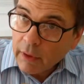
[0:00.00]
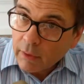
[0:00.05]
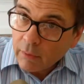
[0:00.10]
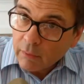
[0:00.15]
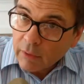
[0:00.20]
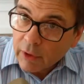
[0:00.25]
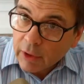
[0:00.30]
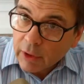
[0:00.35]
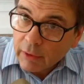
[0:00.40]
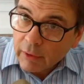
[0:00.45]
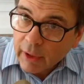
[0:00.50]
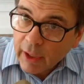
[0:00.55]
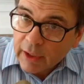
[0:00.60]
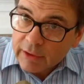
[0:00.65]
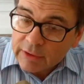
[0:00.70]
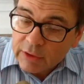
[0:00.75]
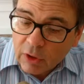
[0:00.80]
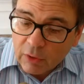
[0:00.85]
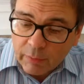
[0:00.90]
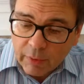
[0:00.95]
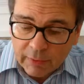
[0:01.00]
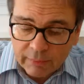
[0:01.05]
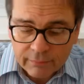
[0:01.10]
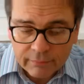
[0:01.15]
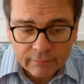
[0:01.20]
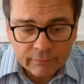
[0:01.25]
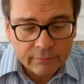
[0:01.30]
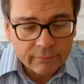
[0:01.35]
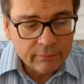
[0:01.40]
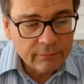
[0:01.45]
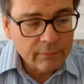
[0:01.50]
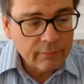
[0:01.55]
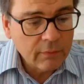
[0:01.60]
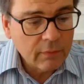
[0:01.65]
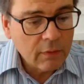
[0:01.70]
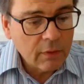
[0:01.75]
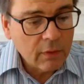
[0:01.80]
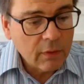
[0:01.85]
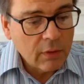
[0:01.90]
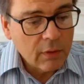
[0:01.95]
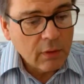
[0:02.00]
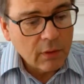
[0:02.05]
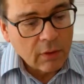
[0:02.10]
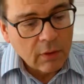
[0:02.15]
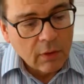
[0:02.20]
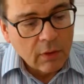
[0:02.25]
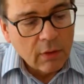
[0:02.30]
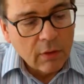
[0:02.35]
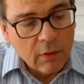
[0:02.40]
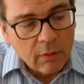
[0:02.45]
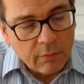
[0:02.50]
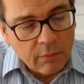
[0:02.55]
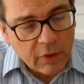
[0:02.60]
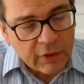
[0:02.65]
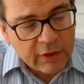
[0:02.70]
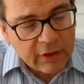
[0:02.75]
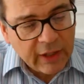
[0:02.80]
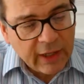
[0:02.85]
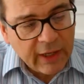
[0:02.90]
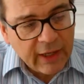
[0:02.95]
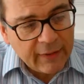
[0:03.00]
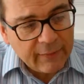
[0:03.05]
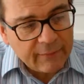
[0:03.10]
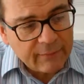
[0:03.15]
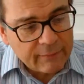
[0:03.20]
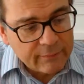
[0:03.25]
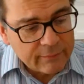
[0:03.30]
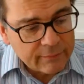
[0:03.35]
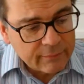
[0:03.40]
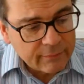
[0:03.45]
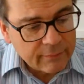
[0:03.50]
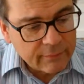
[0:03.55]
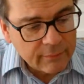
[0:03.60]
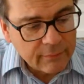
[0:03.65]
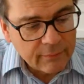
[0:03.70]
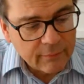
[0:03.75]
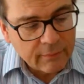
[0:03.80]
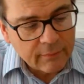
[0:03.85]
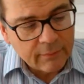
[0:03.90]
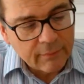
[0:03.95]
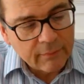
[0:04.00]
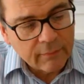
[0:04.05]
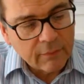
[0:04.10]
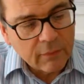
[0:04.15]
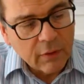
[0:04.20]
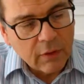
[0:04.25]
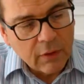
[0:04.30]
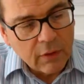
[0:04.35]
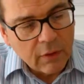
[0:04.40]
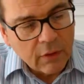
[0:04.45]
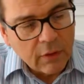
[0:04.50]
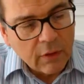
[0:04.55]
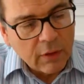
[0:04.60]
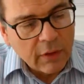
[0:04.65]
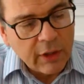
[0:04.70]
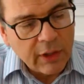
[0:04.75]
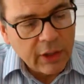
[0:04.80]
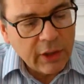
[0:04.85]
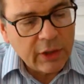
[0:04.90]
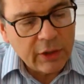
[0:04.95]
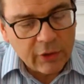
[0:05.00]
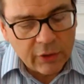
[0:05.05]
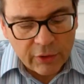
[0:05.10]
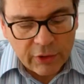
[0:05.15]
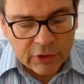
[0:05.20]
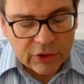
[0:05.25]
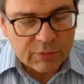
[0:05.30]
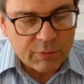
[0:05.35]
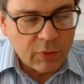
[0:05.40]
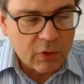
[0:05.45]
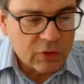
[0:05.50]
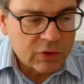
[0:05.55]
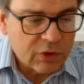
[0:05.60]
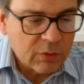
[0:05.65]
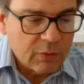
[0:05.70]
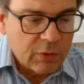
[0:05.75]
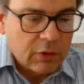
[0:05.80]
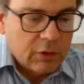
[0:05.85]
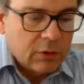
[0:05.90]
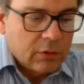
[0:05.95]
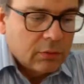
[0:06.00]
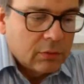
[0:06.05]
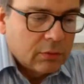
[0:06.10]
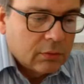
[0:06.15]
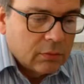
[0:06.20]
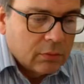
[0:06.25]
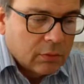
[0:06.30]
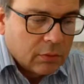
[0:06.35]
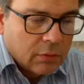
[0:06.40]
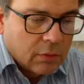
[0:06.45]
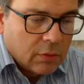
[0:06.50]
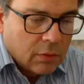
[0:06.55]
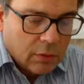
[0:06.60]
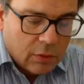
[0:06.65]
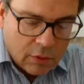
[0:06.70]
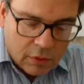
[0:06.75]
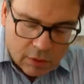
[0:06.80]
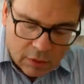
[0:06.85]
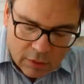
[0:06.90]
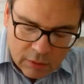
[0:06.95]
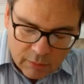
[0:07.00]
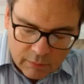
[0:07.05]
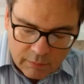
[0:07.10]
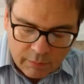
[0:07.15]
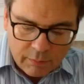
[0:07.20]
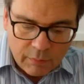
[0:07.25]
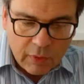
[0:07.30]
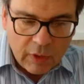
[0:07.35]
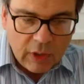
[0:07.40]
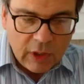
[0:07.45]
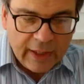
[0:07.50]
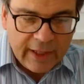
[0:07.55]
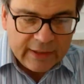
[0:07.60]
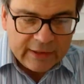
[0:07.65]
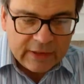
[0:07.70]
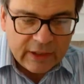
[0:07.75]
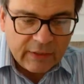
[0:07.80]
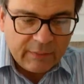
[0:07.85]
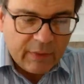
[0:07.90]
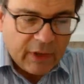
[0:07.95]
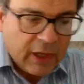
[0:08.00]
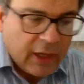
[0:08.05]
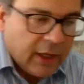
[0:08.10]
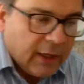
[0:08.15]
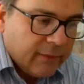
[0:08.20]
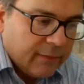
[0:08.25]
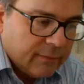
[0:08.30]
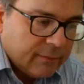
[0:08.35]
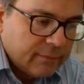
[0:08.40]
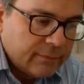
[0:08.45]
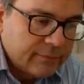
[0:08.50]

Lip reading: when it cracks open, put that in your disposable plastic bag.